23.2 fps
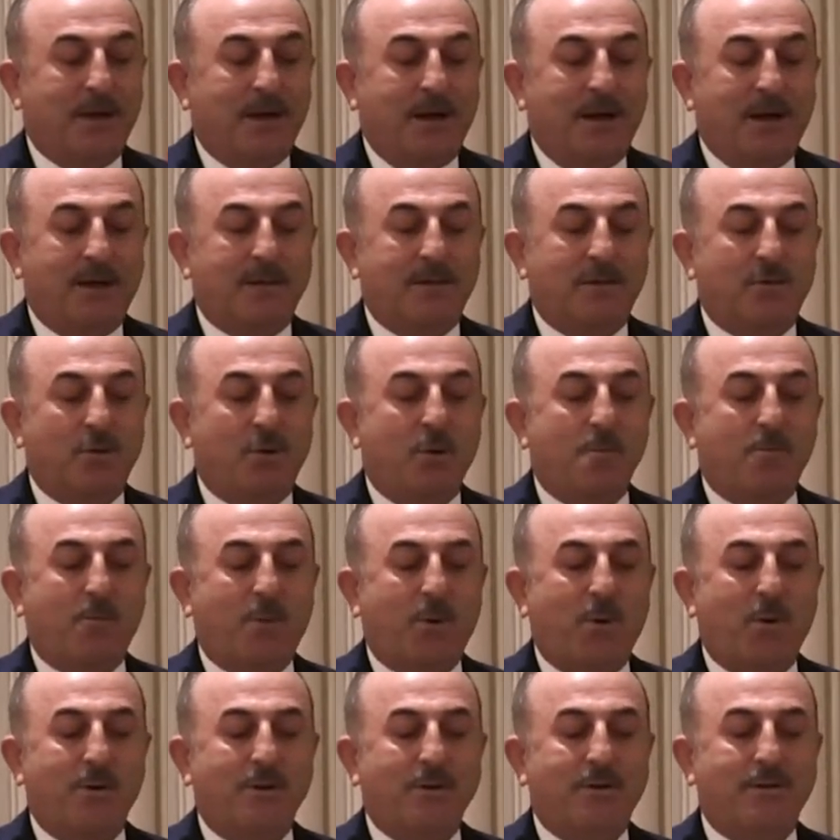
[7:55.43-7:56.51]
at no
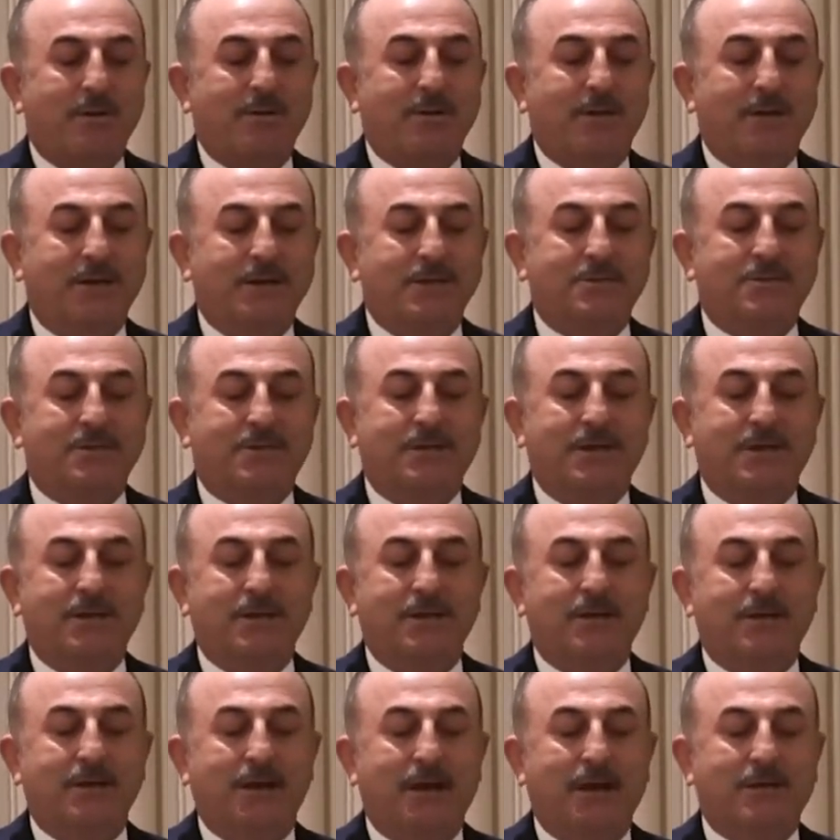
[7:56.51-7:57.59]
point in history
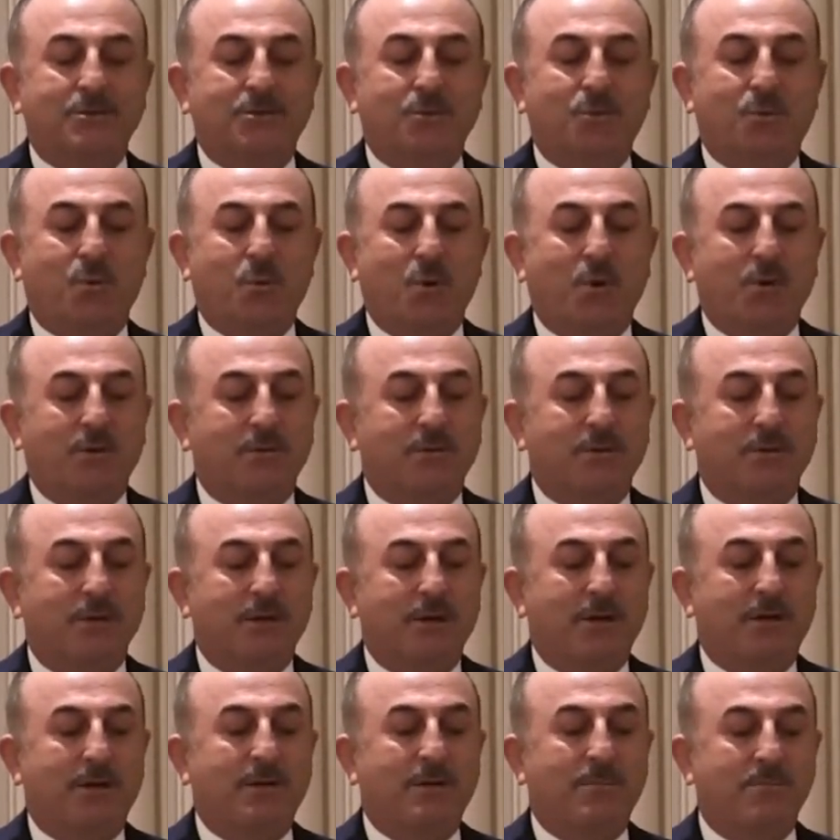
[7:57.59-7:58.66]
has the world
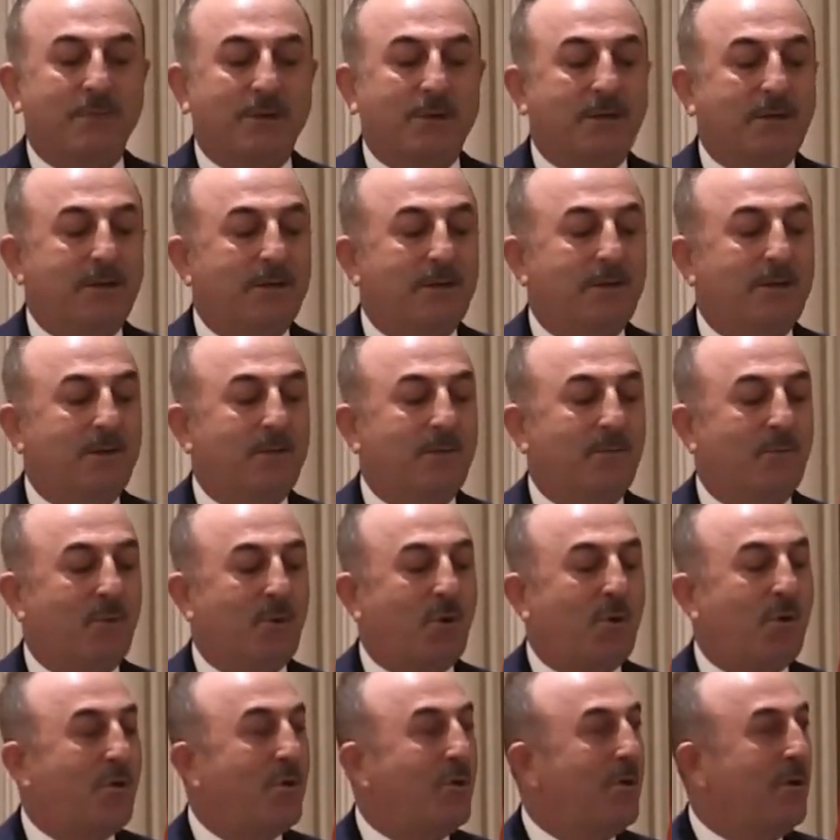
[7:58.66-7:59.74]
been
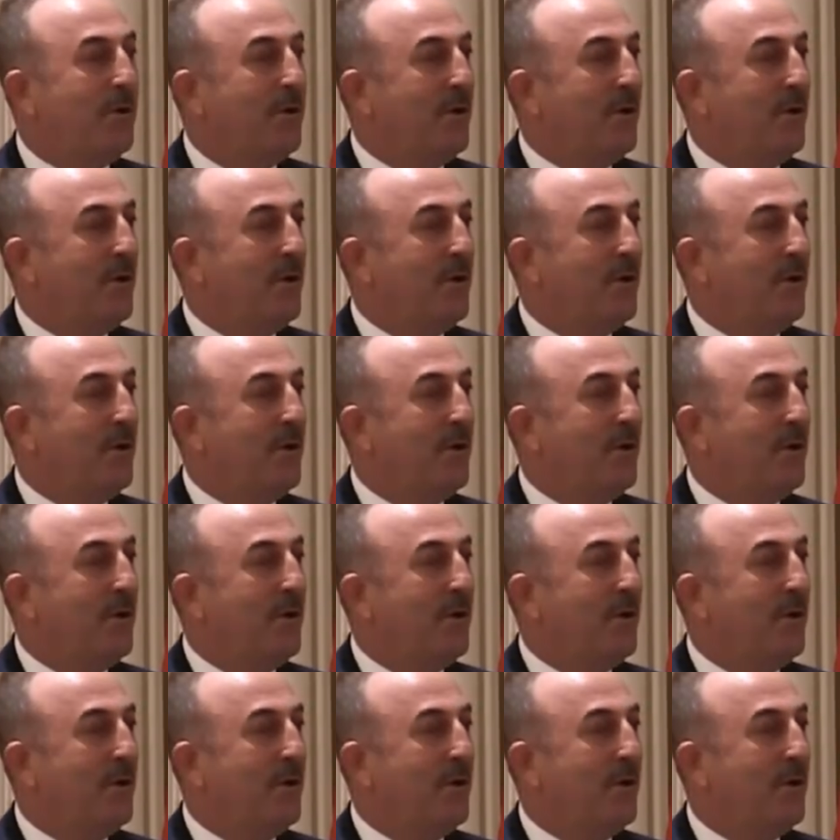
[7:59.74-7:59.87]
more